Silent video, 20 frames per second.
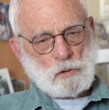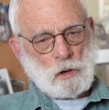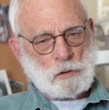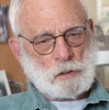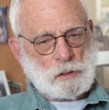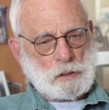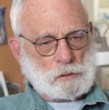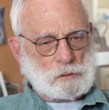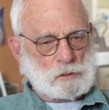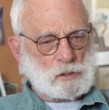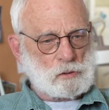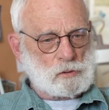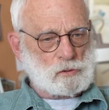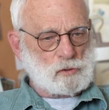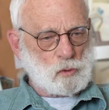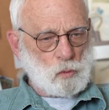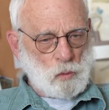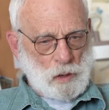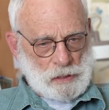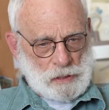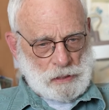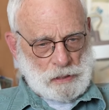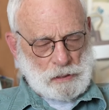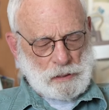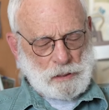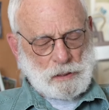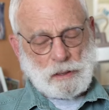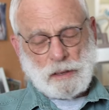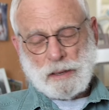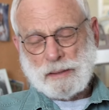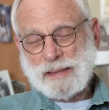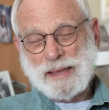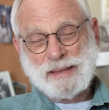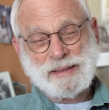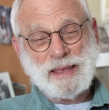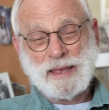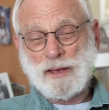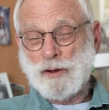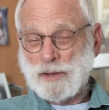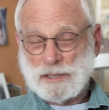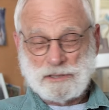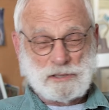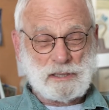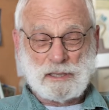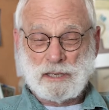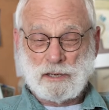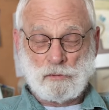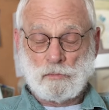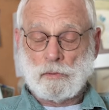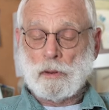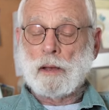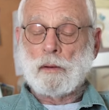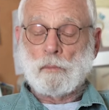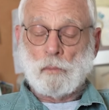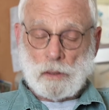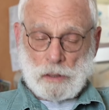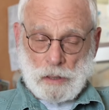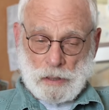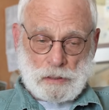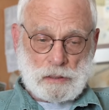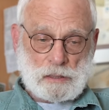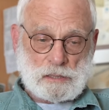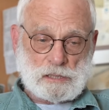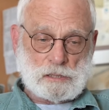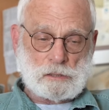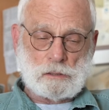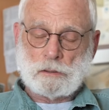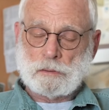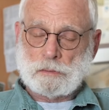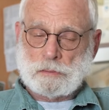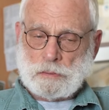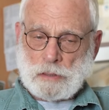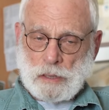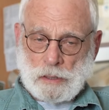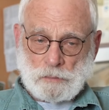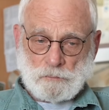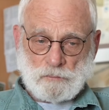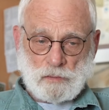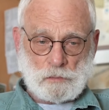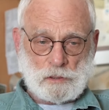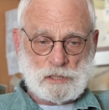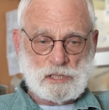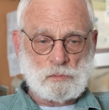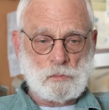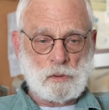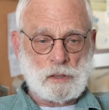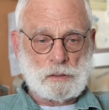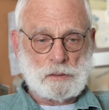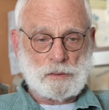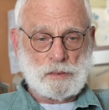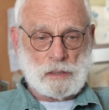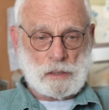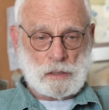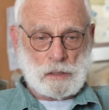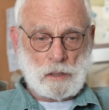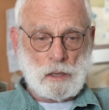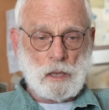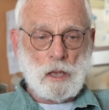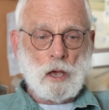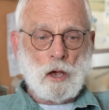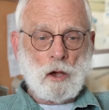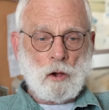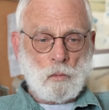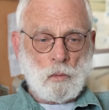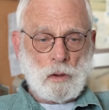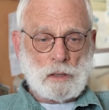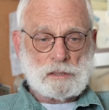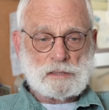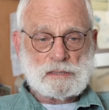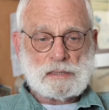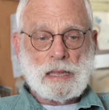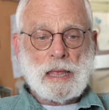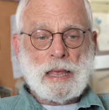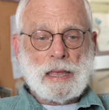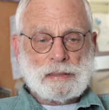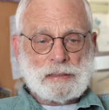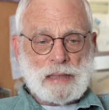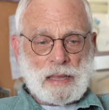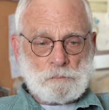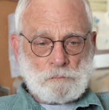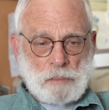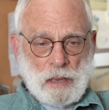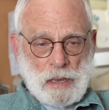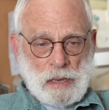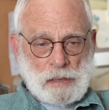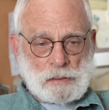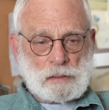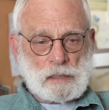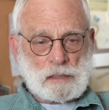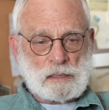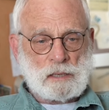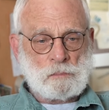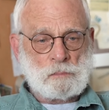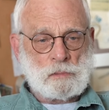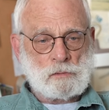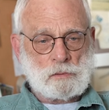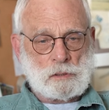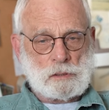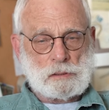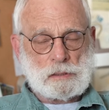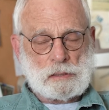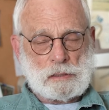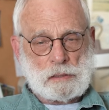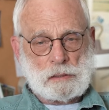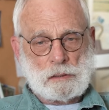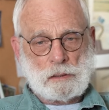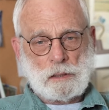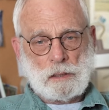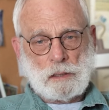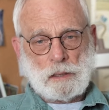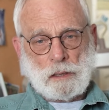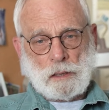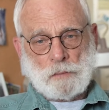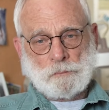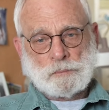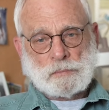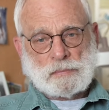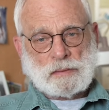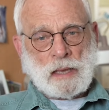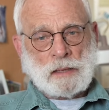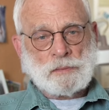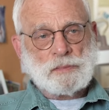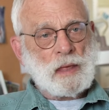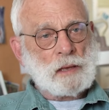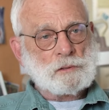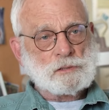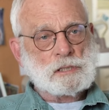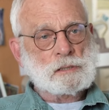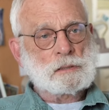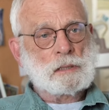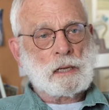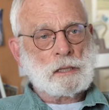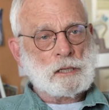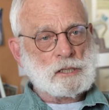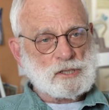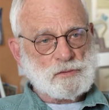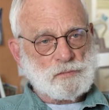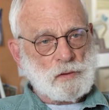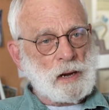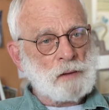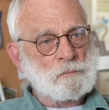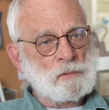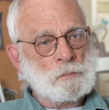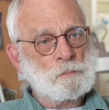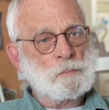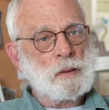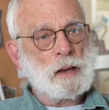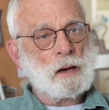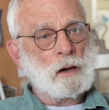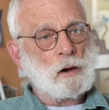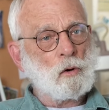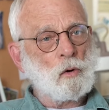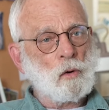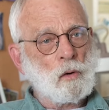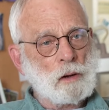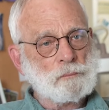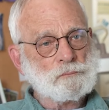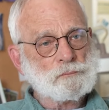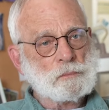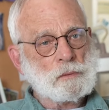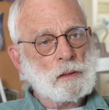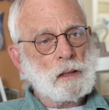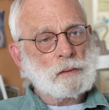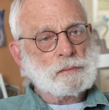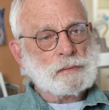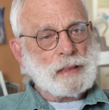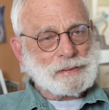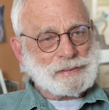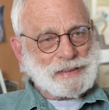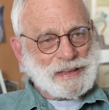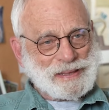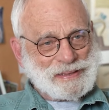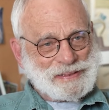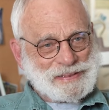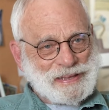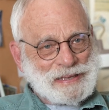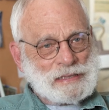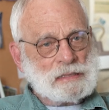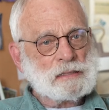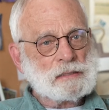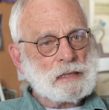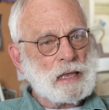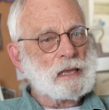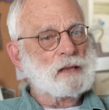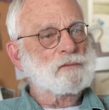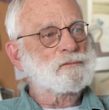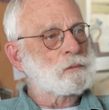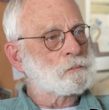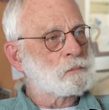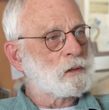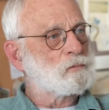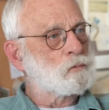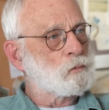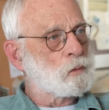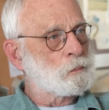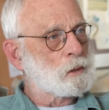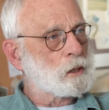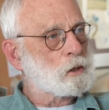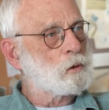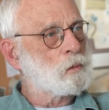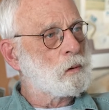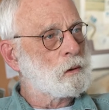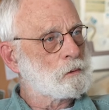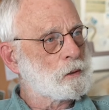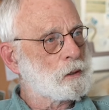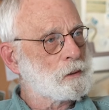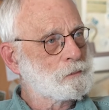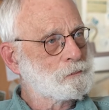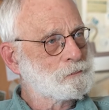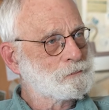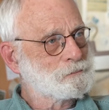quota to 20, and then they also did a, what I consider not a very smart thing, was they paid the community $10,000 for every bear off that they didn't take from the former quota,